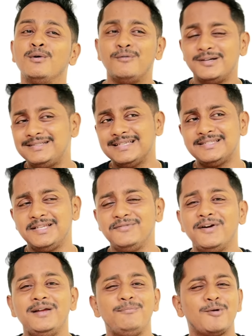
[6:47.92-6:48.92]
For
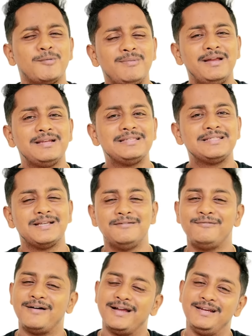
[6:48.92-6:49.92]
65, probably it's still
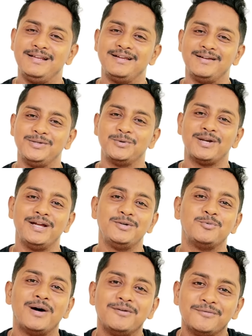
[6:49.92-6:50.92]
fine. You
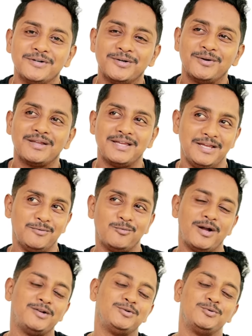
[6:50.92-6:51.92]
write one word or key,
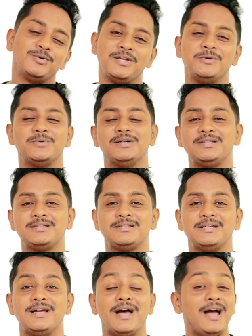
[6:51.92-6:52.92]
one, two keywords.
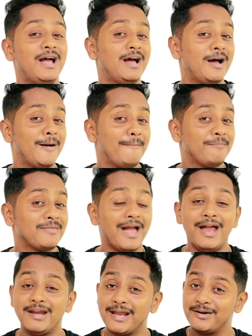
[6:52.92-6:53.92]
Um,
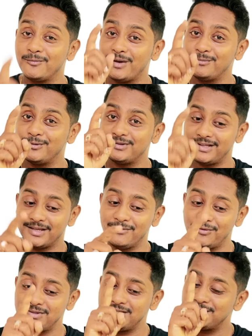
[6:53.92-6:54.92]
and, and one more thing,
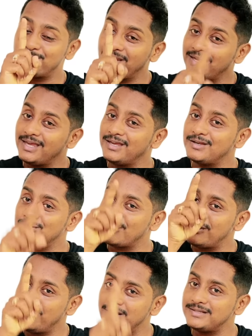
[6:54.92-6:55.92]
if you see speaking is
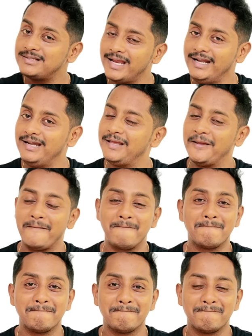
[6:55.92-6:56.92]
always 90,
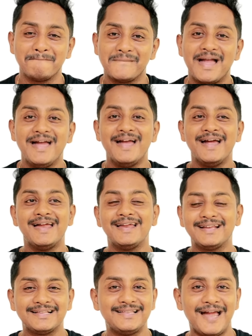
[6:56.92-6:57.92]

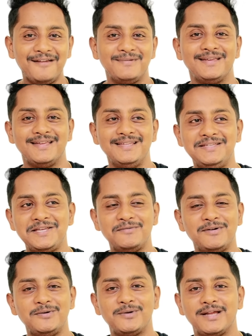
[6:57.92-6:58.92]
that means
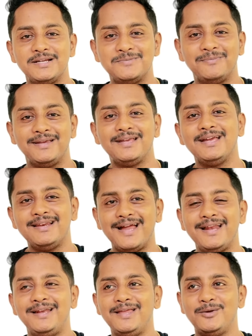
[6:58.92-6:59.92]
even to get speaking
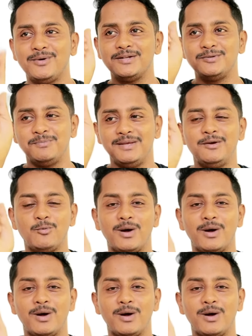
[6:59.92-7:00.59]
90, you can speak